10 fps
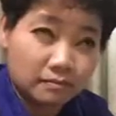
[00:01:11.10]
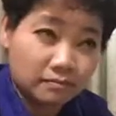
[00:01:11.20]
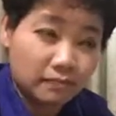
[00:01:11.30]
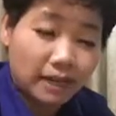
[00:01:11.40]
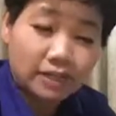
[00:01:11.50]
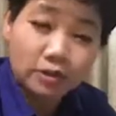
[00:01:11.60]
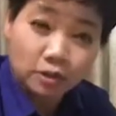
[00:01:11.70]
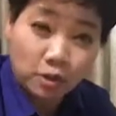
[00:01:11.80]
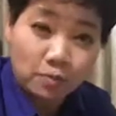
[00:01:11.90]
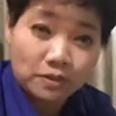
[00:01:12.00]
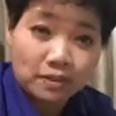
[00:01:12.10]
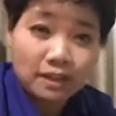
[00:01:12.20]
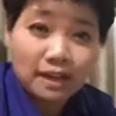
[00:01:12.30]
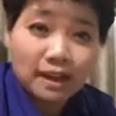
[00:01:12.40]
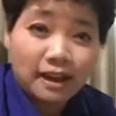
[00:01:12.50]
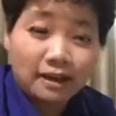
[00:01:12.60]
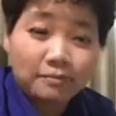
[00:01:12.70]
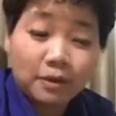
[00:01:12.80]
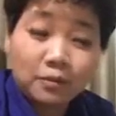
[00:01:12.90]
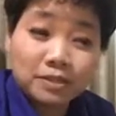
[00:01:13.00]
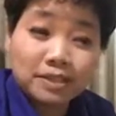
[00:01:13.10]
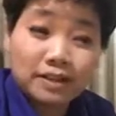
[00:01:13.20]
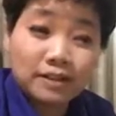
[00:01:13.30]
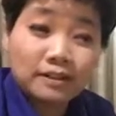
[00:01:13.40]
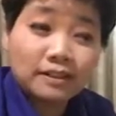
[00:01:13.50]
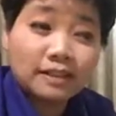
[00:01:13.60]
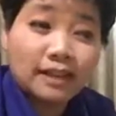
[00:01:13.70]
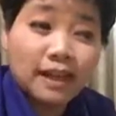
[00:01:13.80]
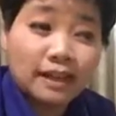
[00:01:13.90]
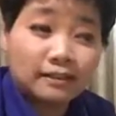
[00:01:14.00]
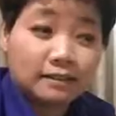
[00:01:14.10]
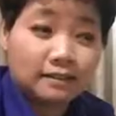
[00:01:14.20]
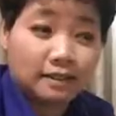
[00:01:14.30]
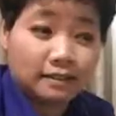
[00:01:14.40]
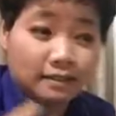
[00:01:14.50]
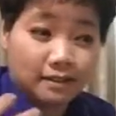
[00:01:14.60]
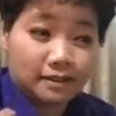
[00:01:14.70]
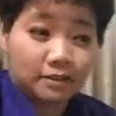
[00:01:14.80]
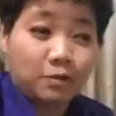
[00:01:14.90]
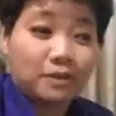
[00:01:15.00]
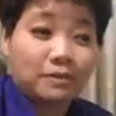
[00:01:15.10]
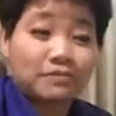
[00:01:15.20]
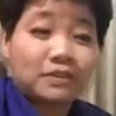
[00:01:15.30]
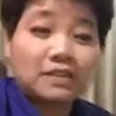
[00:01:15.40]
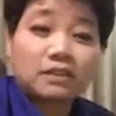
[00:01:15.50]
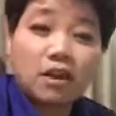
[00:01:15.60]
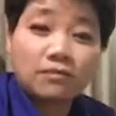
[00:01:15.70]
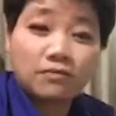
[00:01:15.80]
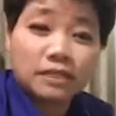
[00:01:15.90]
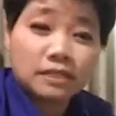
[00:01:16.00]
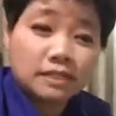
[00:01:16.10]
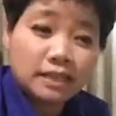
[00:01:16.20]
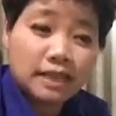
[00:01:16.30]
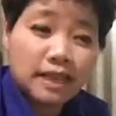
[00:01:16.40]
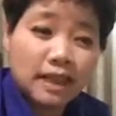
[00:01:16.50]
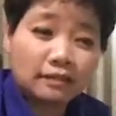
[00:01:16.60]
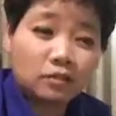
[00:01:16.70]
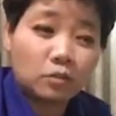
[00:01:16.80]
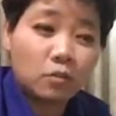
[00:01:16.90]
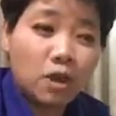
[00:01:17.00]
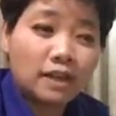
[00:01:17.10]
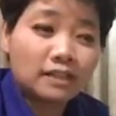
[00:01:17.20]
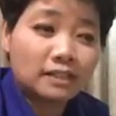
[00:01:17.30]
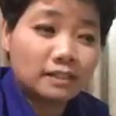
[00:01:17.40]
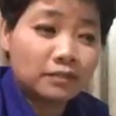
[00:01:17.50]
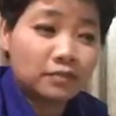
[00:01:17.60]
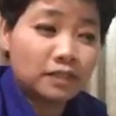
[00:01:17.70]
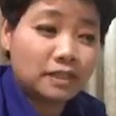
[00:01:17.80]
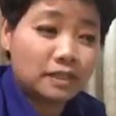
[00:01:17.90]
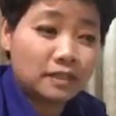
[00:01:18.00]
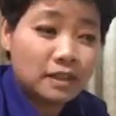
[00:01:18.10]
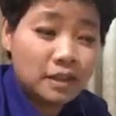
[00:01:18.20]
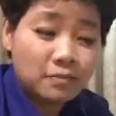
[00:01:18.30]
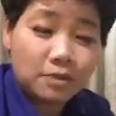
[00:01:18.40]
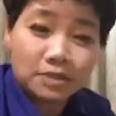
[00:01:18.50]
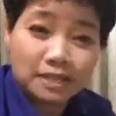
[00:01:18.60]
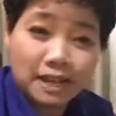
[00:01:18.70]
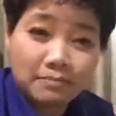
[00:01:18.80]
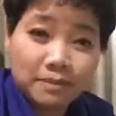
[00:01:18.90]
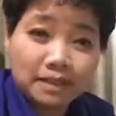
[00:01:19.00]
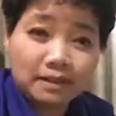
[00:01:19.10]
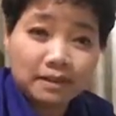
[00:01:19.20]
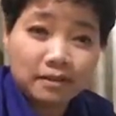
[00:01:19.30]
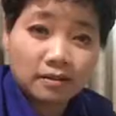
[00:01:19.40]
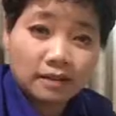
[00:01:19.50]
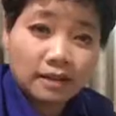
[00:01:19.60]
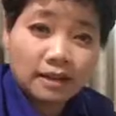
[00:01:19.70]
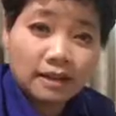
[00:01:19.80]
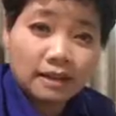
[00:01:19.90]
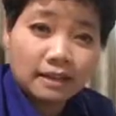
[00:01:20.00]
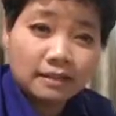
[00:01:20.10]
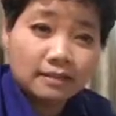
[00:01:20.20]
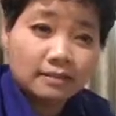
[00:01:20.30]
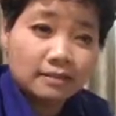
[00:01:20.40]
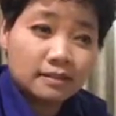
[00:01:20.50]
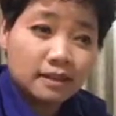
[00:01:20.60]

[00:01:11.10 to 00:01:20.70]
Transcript: back in October, I was there at one of my friends' conference, and one of the person I met there is